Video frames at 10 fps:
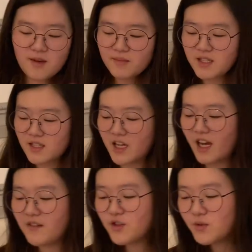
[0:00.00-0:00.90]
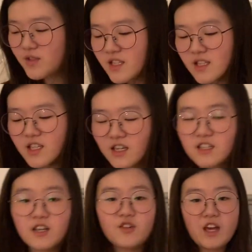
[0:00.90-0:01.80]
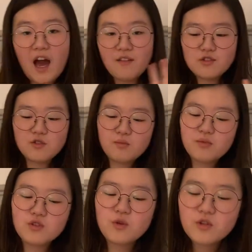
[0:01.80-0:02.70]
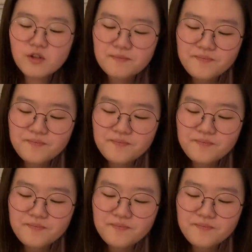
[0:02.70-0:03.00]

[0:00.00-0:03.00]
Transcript: Basically, I haven't used this yet because I already have a toothbrush holder.